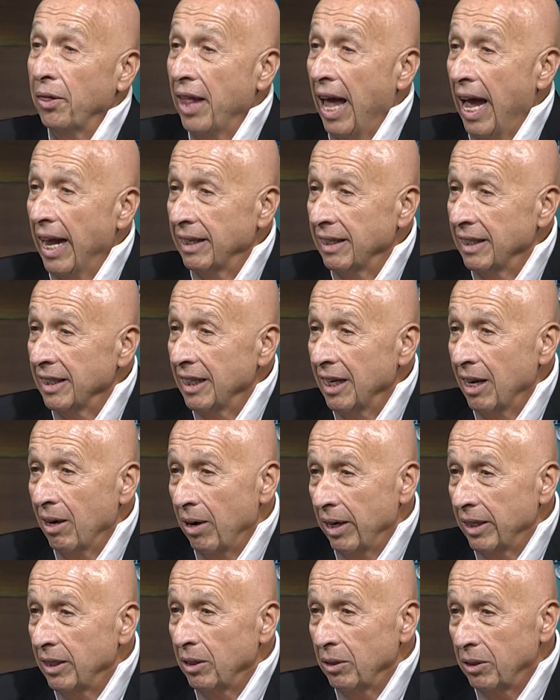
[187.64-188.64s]
that.
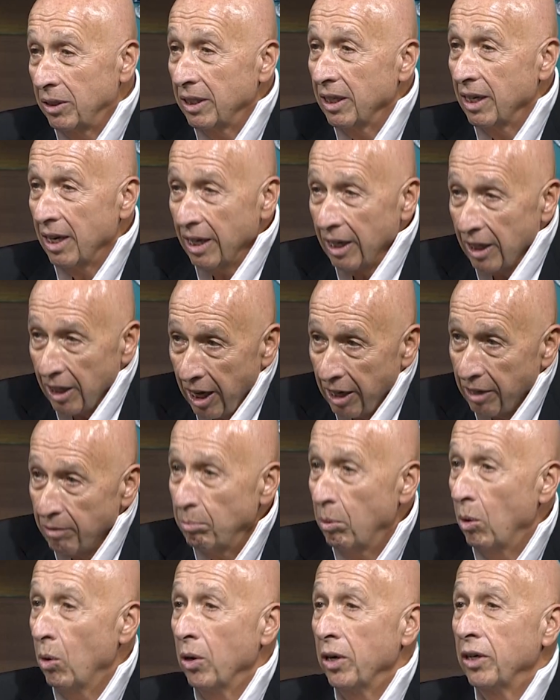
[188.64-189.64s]
I do sit on a lot of
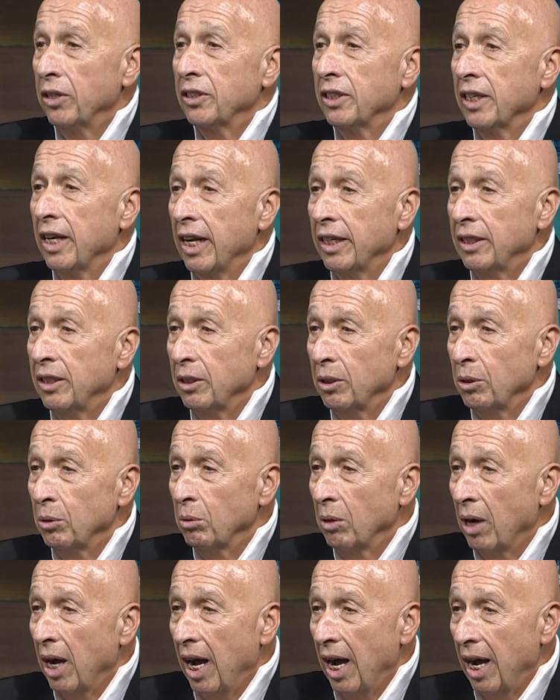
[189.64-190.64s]
boards, and I
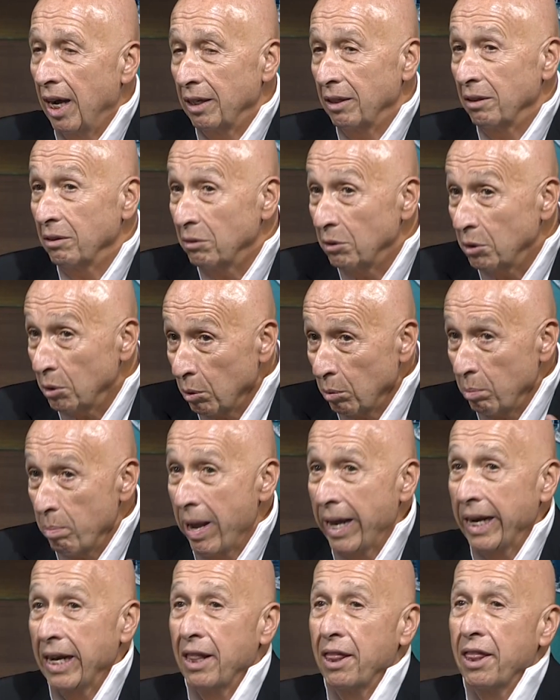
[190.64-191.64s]
do
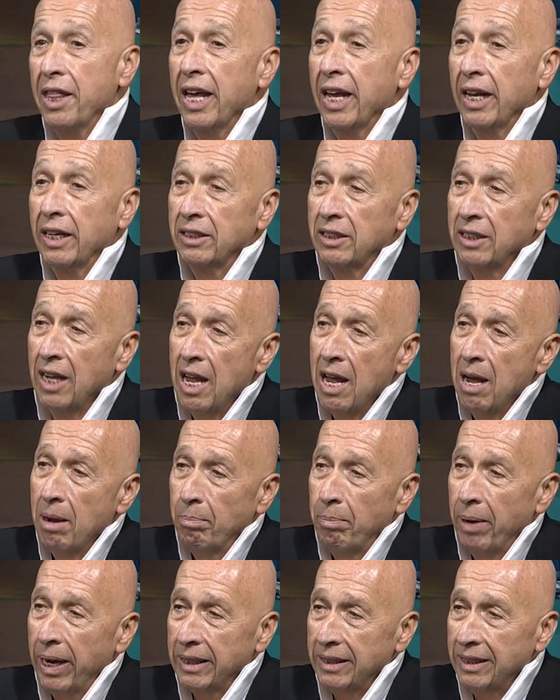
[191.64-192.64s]
many things.
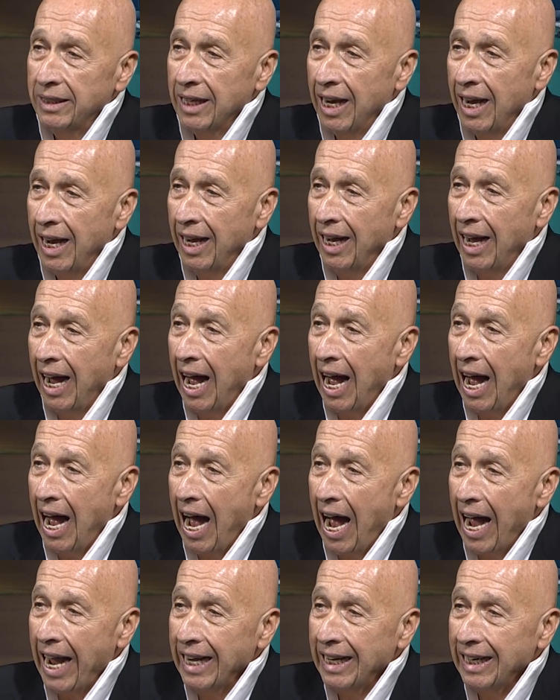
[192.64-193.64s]
But
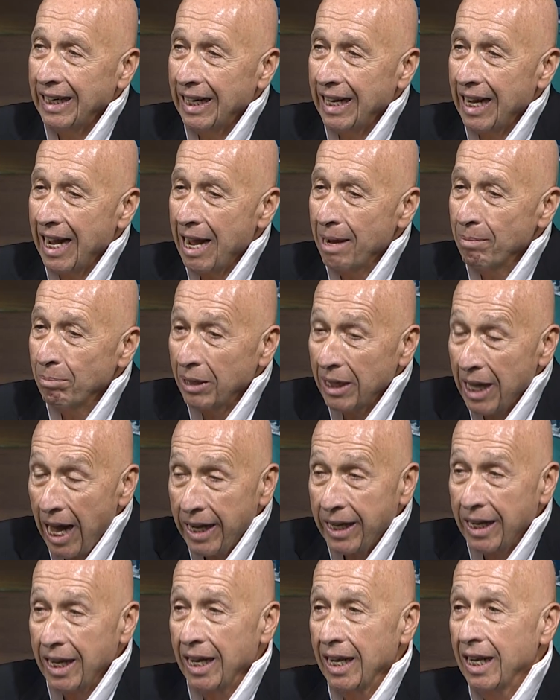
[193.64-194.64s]
I am
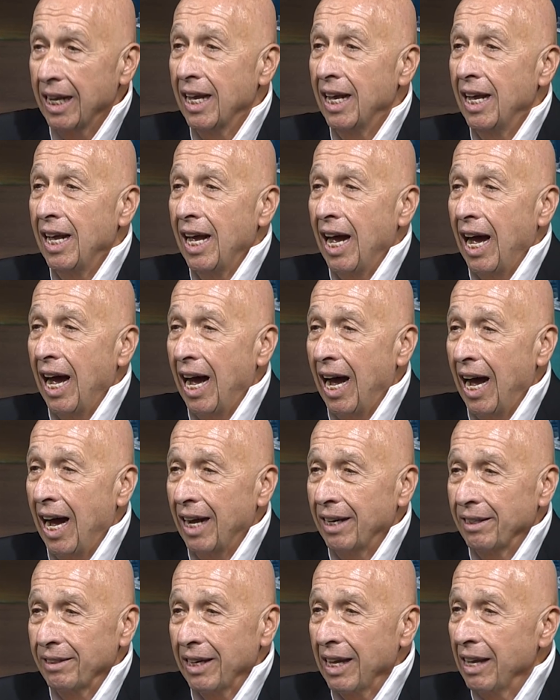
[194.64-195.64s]
lucky,
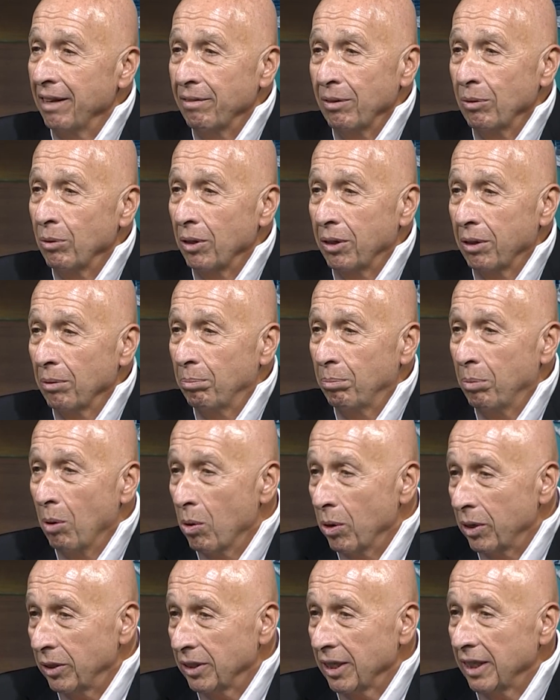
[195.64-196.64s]
even with the
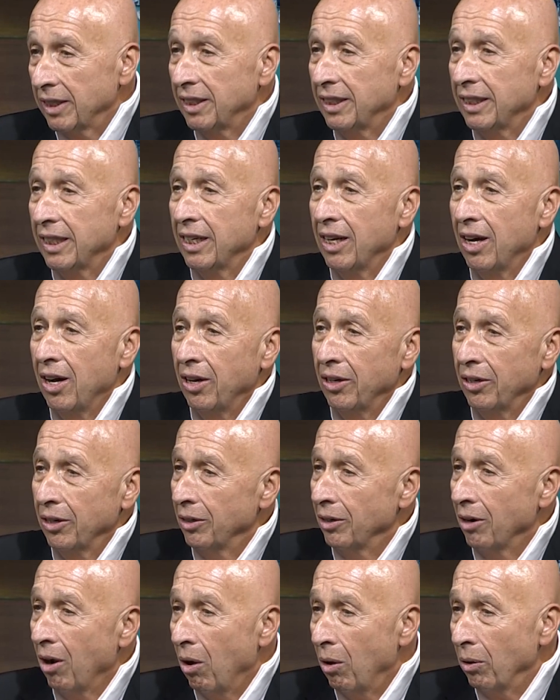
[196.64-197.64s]
boards I sit on
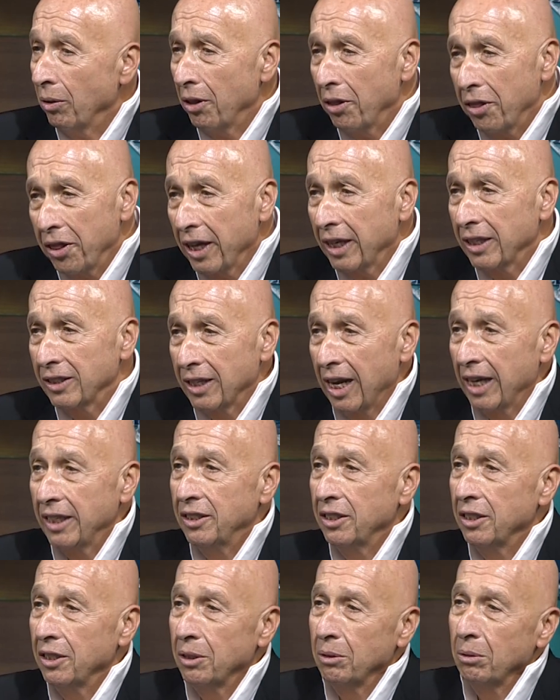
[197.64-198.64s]
or all the things I
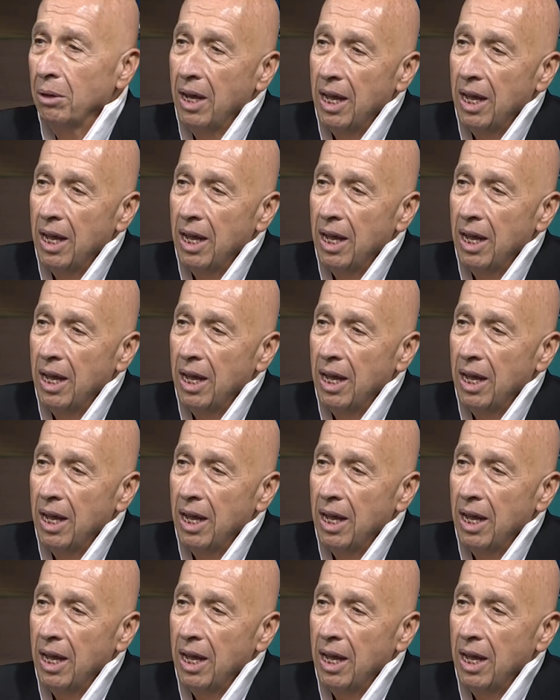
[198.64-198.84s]
do,